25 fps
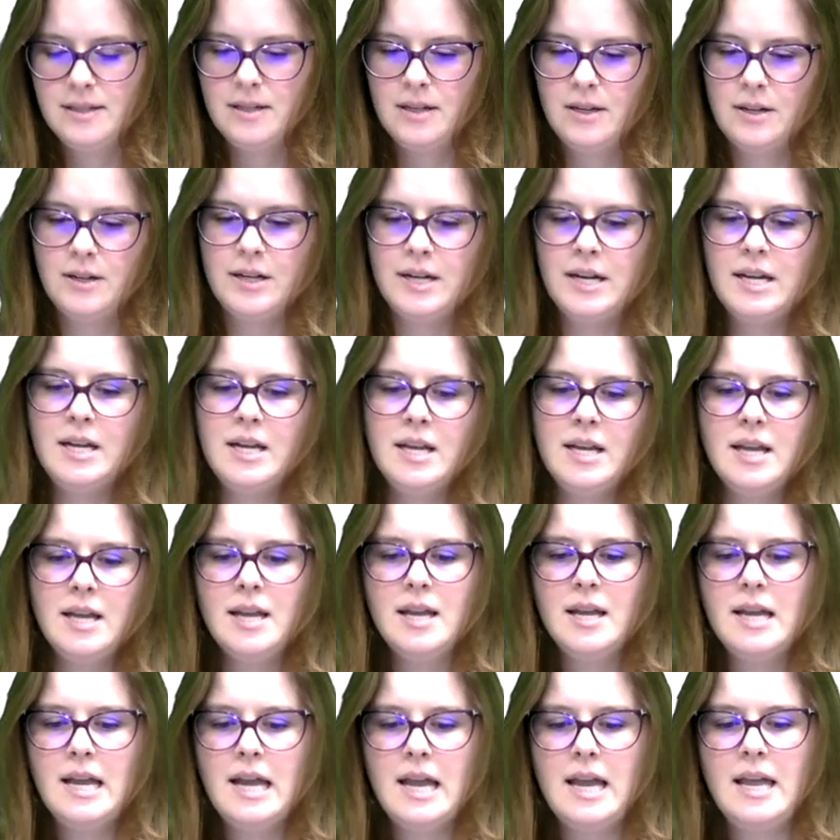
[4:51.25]
All right,
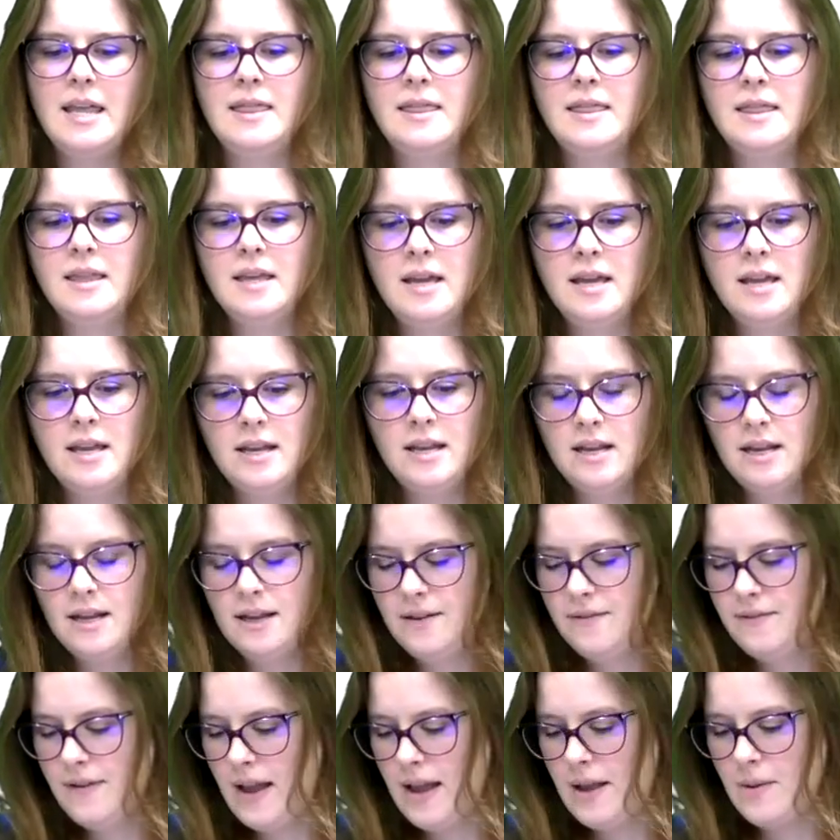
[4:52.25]
and then
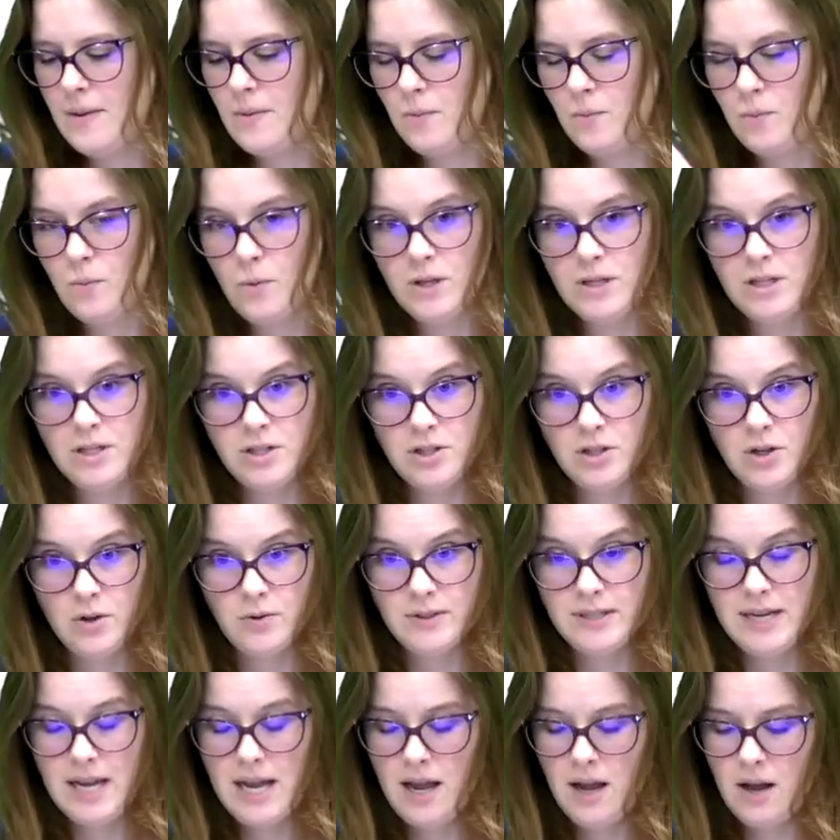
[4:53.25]
if I wanted to go
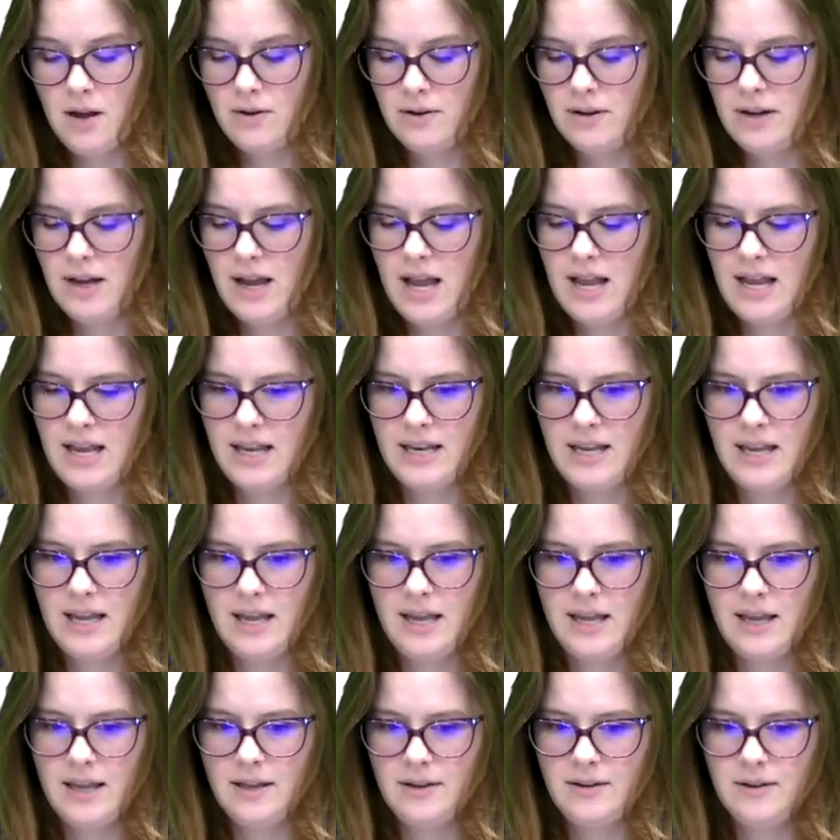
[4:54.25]
down, I can hit
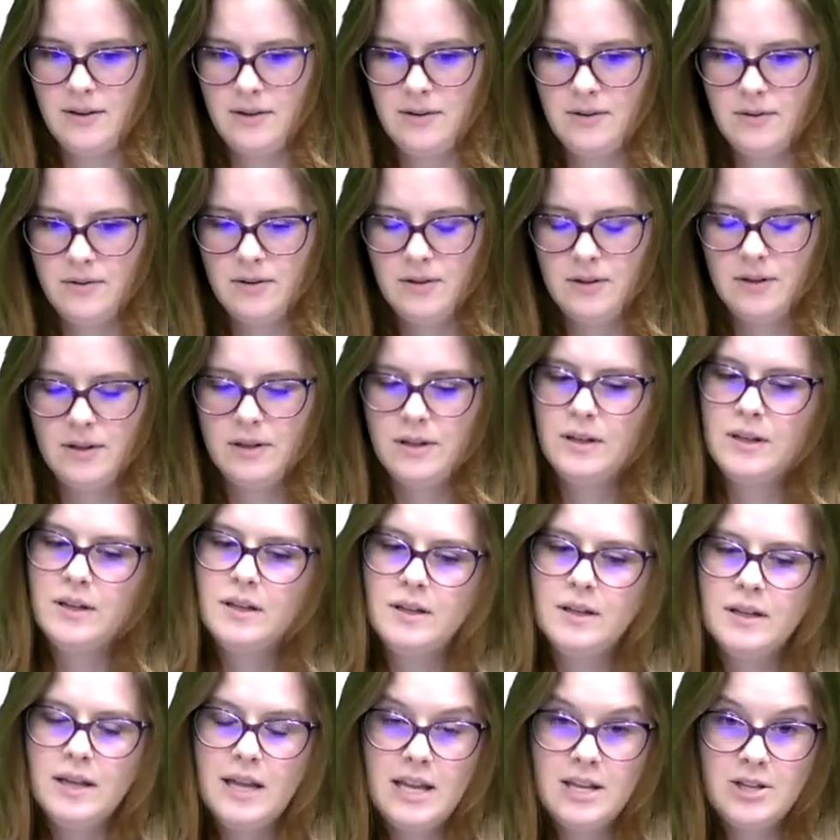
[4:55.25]

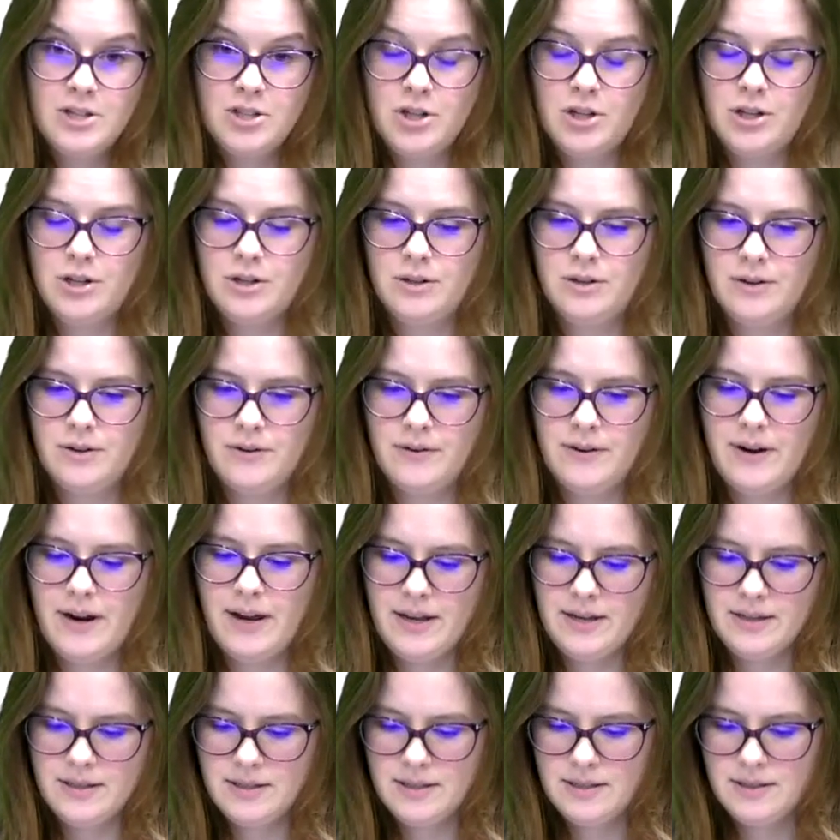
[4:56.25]
enter. All
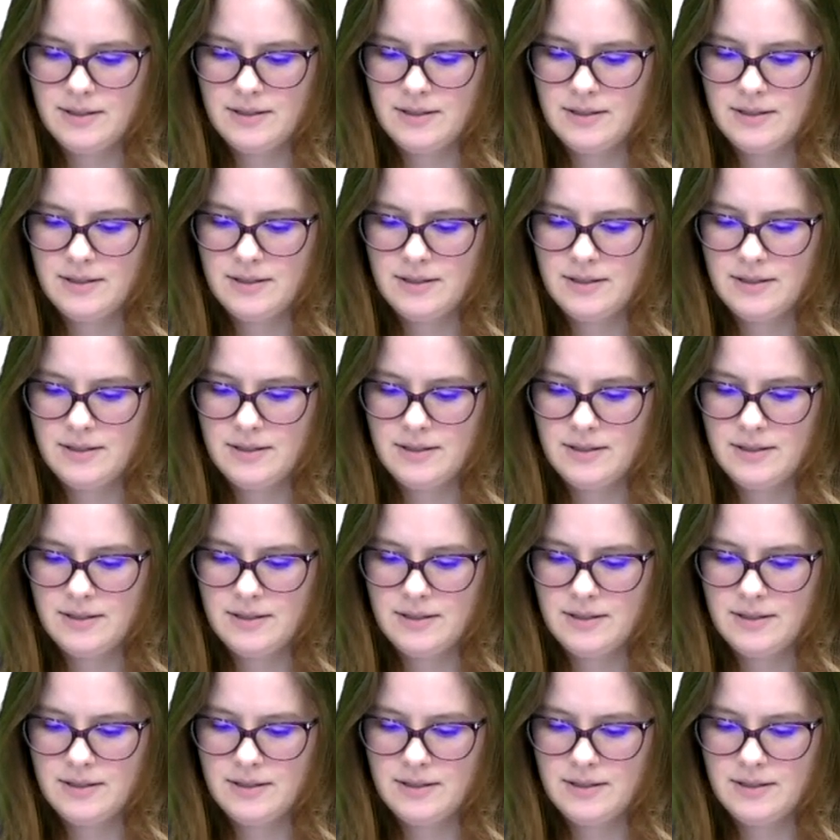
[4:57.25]
right.